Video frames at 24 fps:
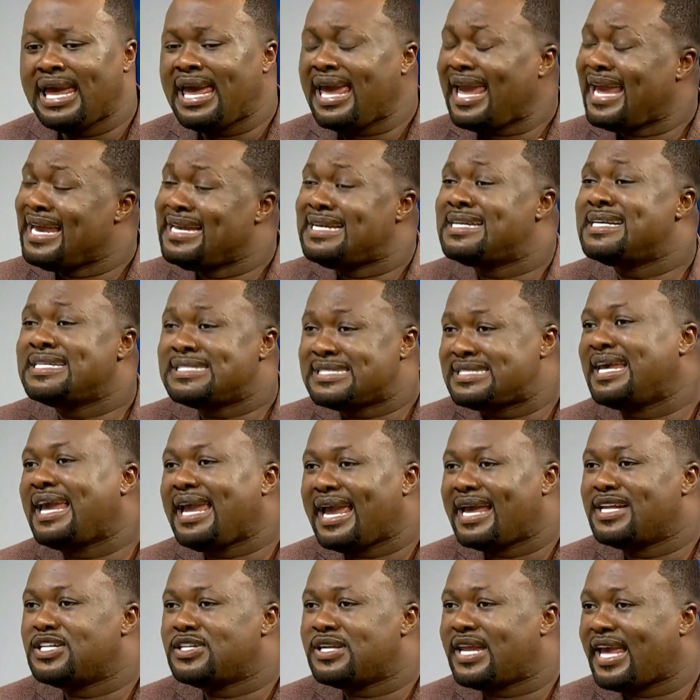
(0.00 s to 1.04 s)
In this day
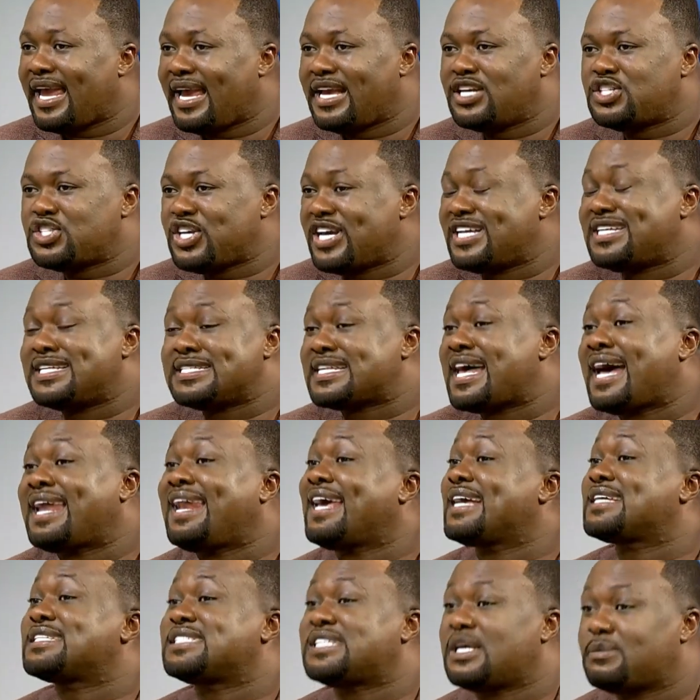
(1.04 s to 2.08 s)
and age, it is
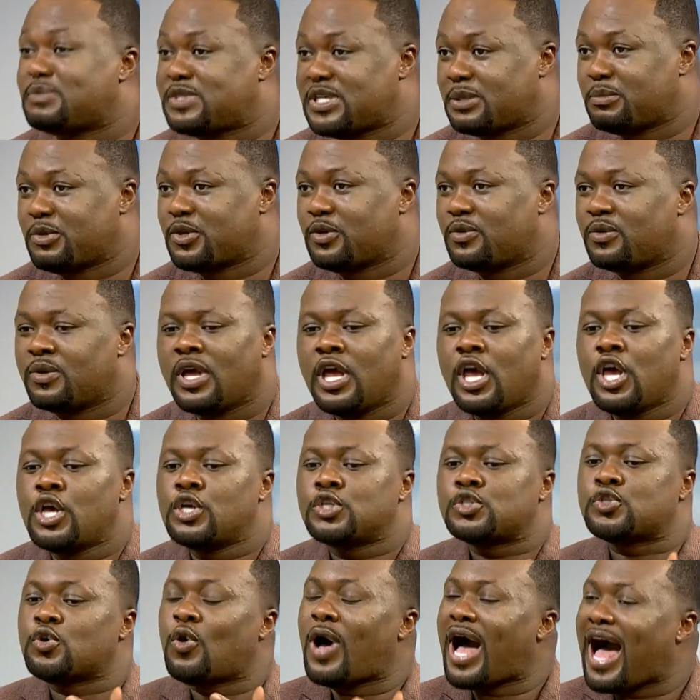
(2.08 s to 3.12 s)
unacceptable.
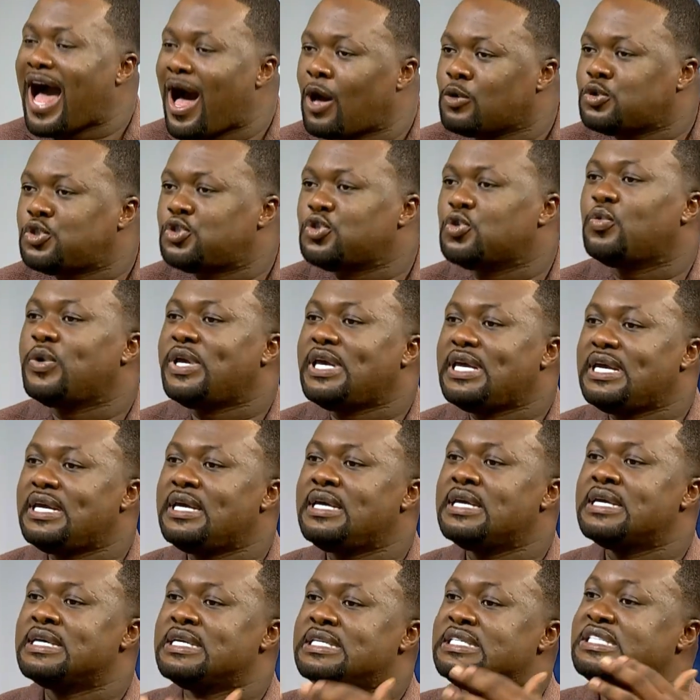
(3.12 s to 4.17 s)
So how do we
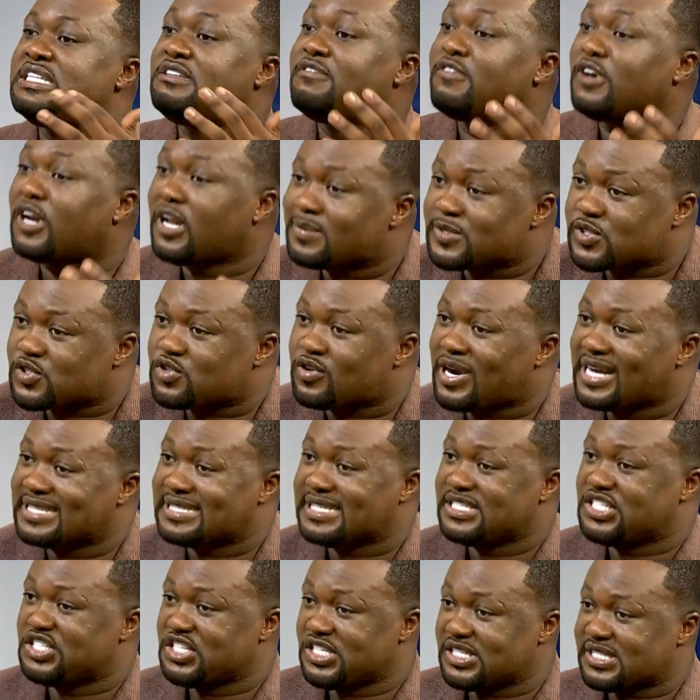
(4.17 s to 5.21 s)
develop
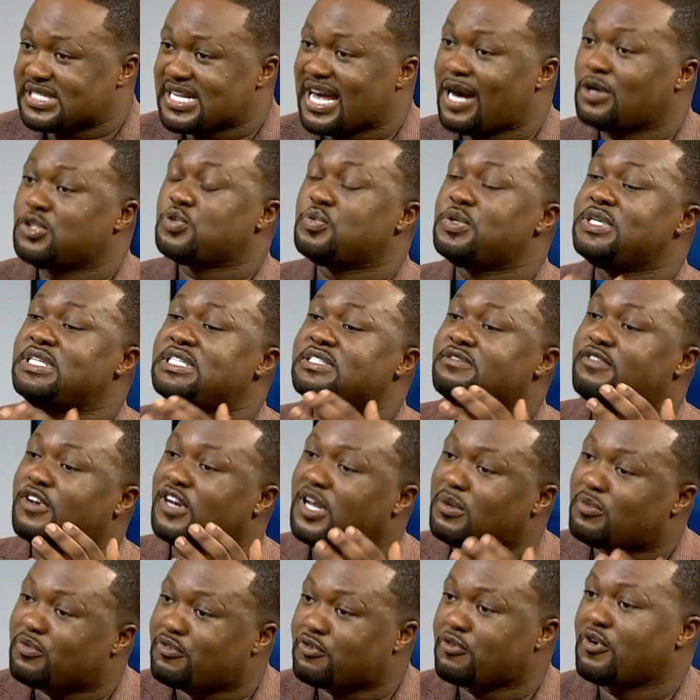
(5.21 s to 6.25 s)
strategies? How do we
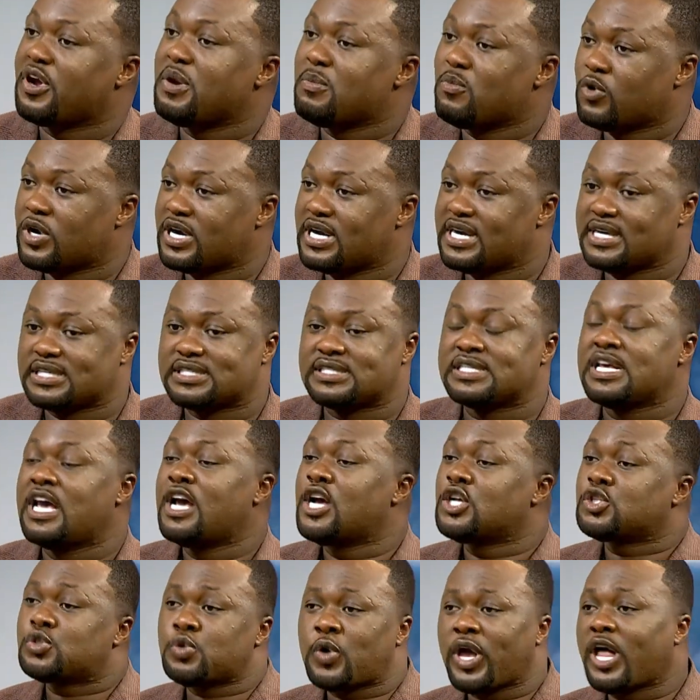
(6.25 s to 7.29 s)
develop frameworks
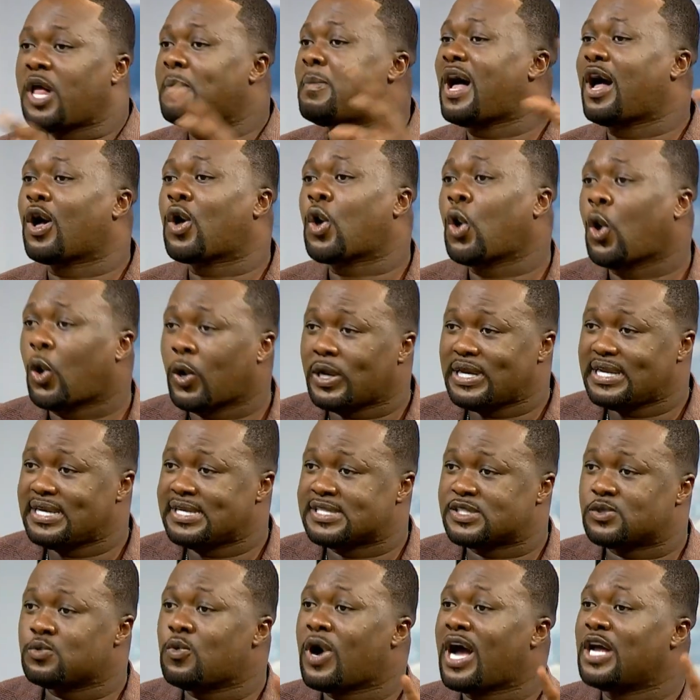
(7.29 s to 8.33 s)
to help our
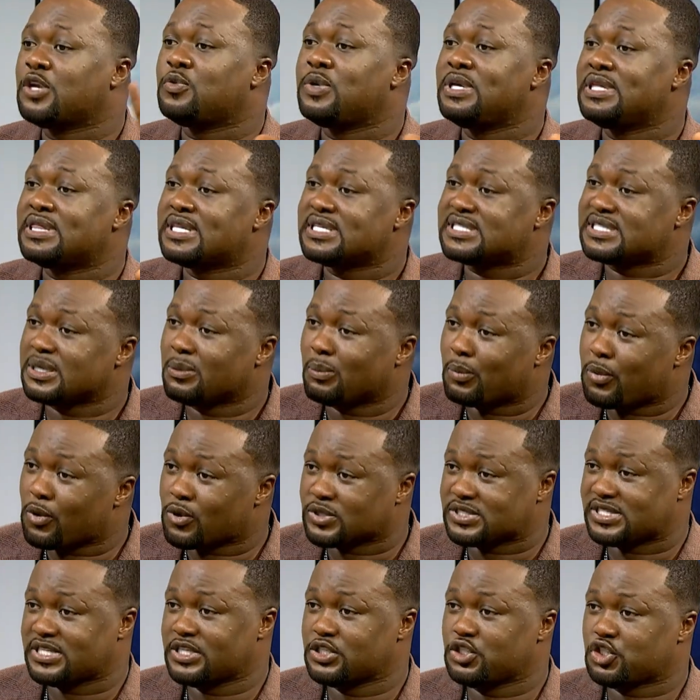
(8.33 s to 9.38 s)
colleagues who are doing this
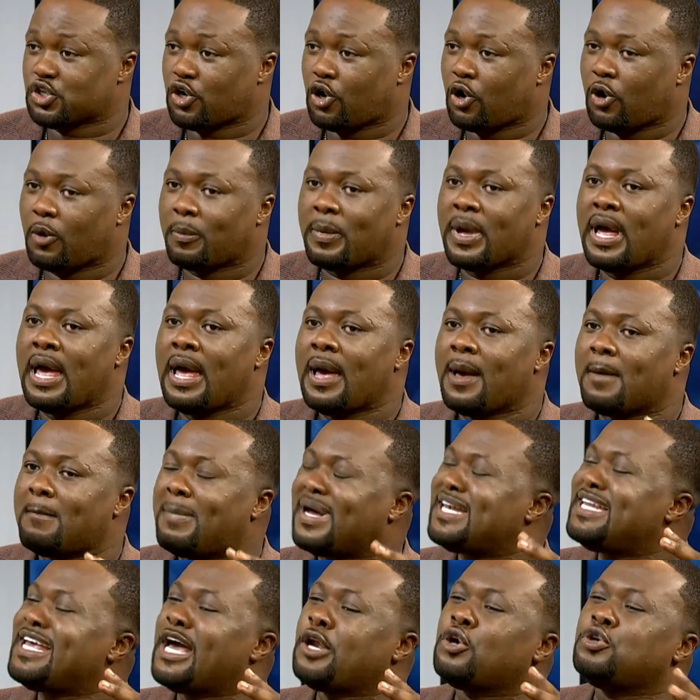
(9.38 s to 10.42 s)
important job,
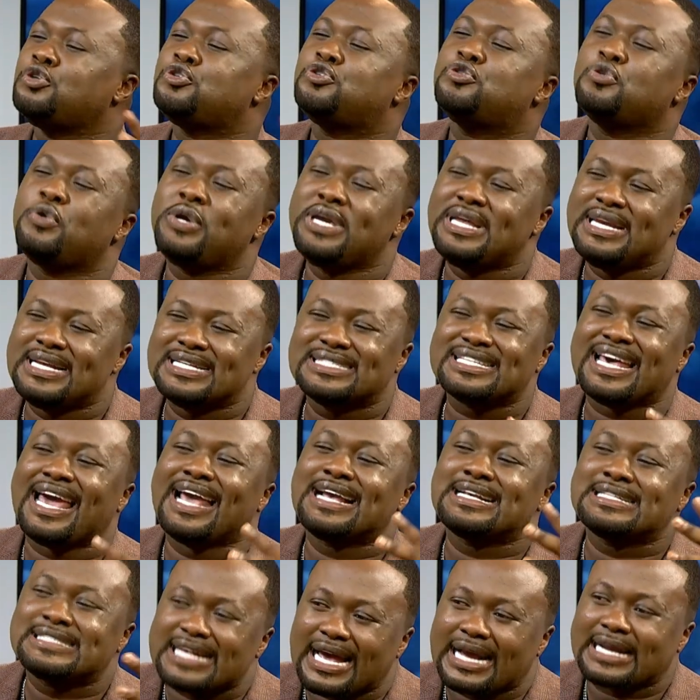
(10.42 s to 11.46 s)
but they are not doing it
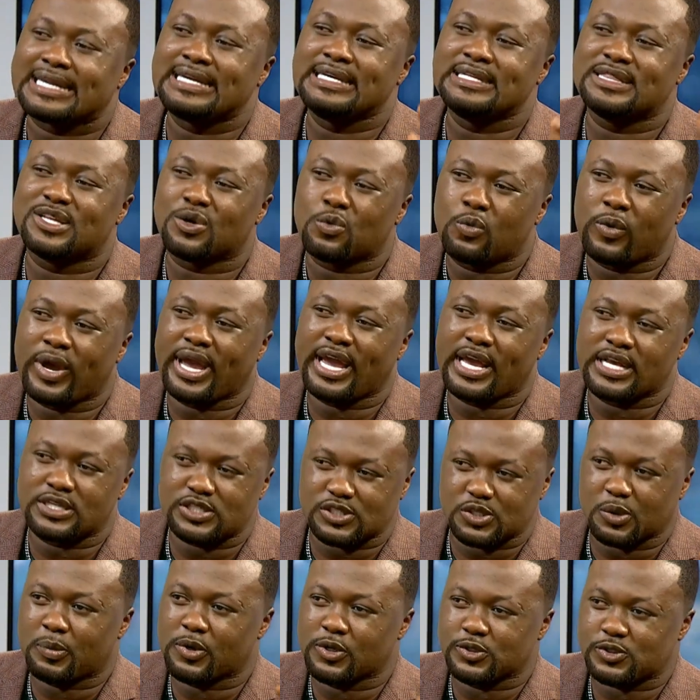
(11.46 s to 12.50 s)
exactly the way it's
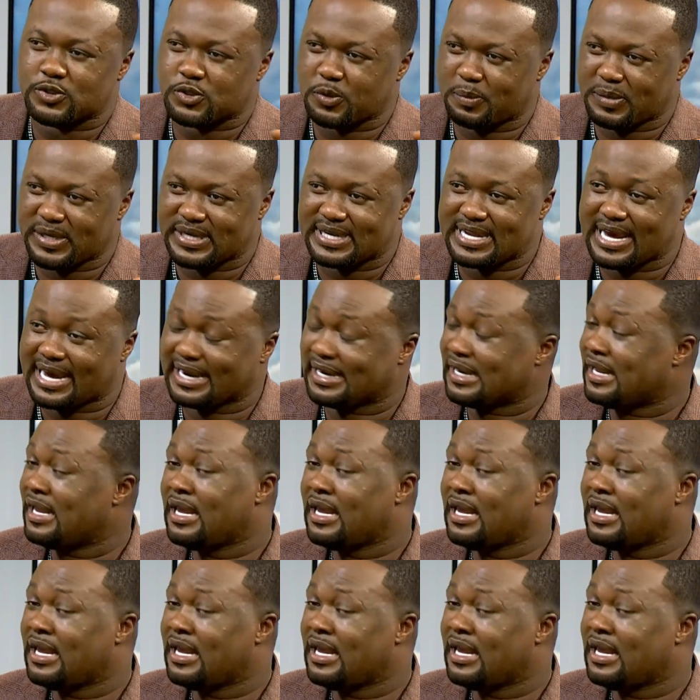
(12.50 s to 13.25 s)
supposed to be done?